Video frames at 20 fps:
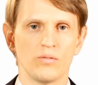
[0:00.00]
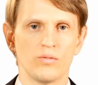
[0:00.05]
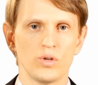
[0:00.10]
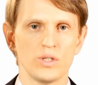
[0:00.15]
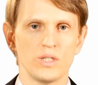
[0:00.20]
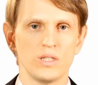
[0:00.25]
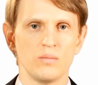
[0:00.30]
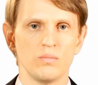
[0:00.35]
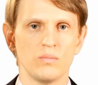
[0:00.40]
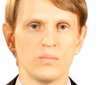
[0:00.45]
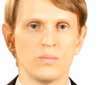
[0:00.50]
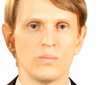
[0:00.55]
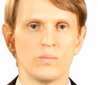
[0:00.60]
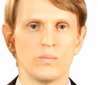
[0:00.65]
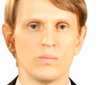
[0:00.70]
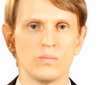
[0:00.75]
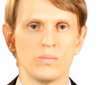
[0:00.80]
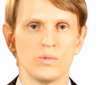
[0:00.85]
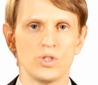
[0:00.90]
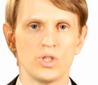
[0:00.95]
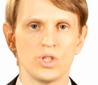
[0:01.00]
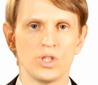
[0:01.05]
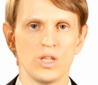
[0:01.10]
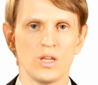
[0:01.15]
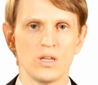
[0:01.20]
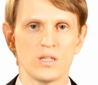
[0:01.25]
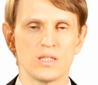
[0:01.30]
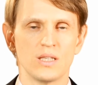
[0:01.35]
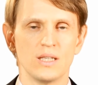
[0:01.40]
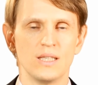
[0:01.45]
Alternatively, you
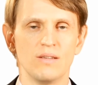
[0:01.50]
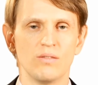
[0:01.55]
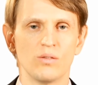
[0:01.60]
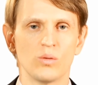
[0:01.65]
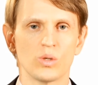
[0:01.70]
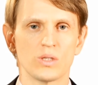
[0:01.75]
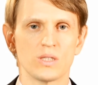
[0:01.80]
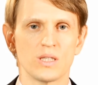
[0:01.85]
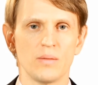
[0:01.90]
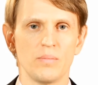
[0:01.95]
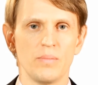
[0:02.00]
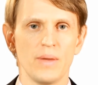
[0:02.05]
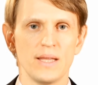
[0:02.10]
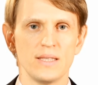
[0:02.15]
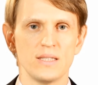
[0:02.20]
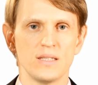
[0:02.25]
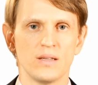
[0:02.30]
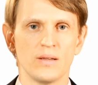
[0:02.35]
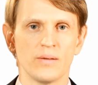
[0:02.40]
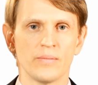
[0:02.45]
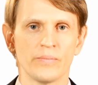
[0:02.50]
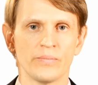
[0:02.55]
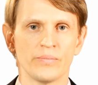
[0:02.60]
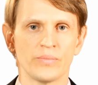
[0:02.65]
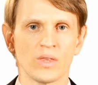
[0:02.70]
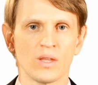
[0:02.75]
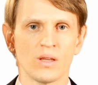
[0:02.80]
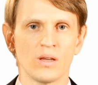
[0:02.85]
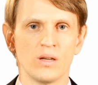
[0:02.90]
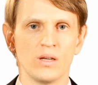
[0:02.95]
can call me at my Moscow
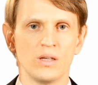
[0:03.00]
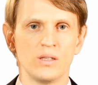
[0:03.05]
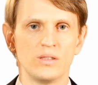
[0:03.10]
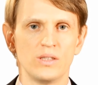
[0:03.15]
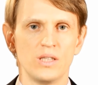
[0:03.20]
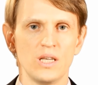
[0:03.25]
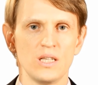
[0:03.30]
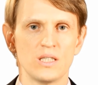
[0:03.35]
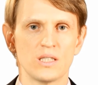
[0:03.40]
phone number